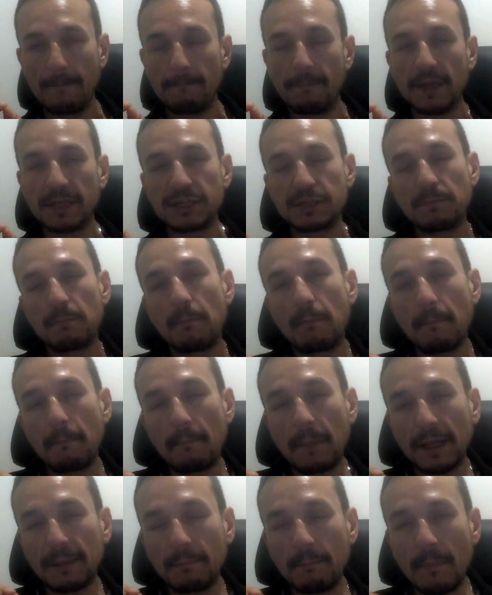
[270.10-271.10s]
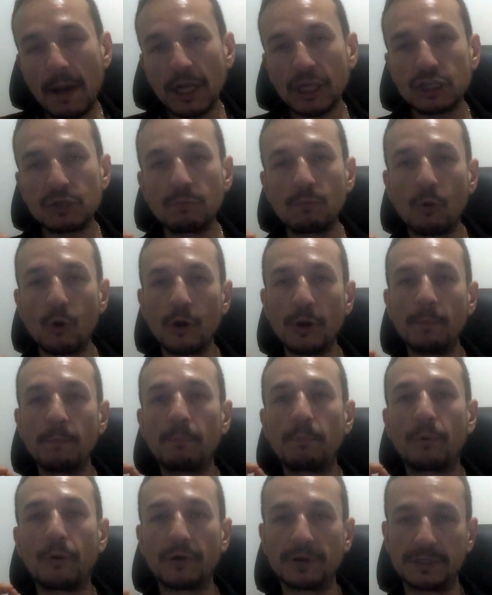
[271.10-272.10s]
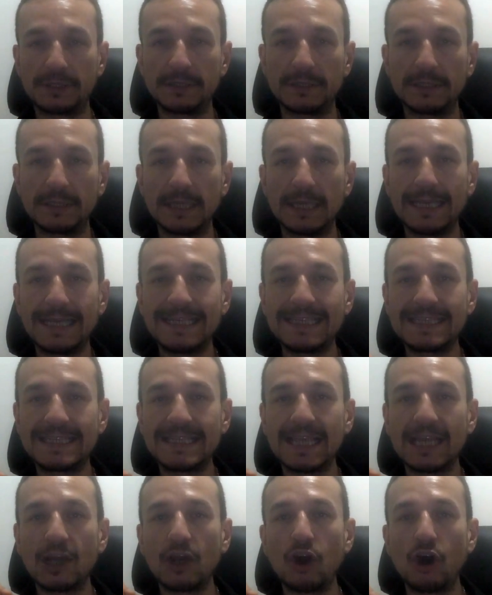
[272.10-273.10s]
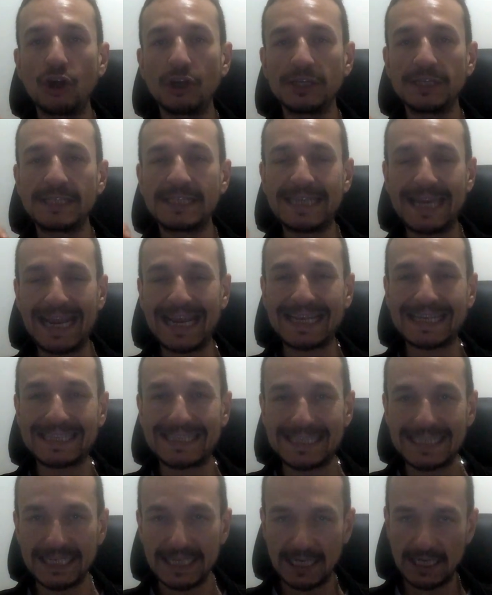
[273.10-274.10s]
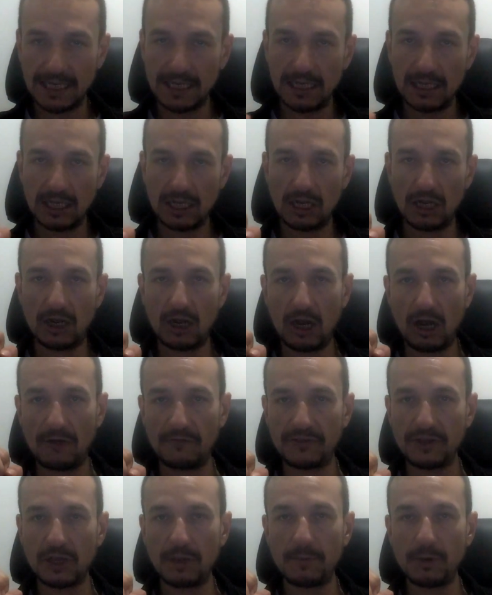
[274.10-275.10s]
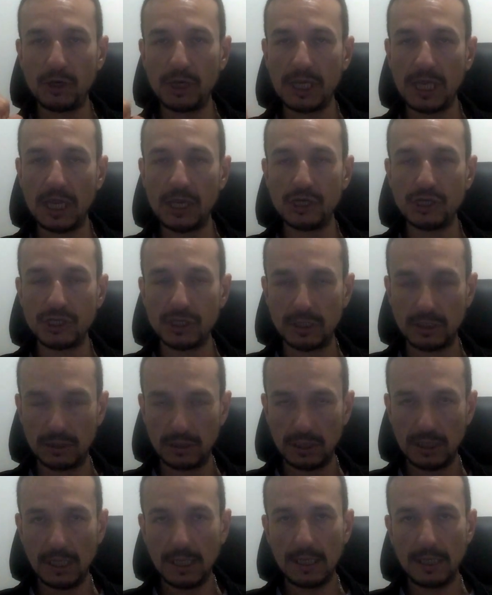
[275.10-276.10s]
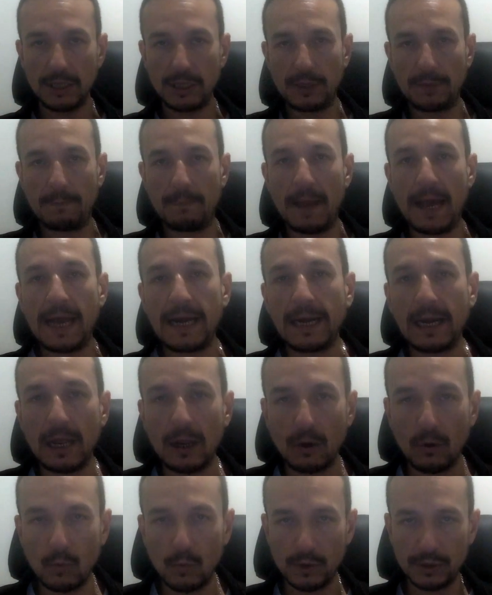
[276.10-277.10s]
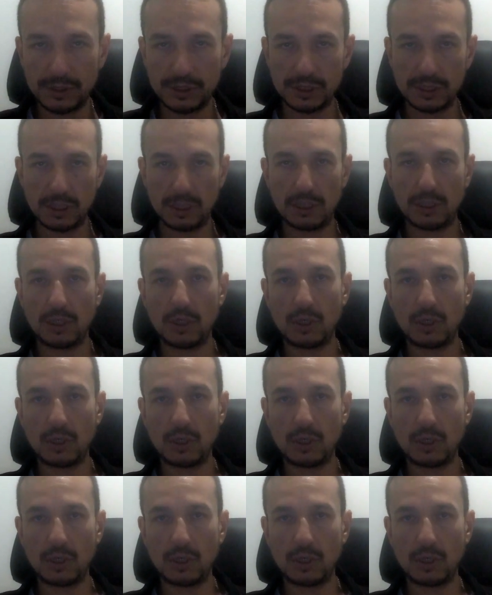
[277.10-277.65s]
but, but much more important is the context of the communication, the body language.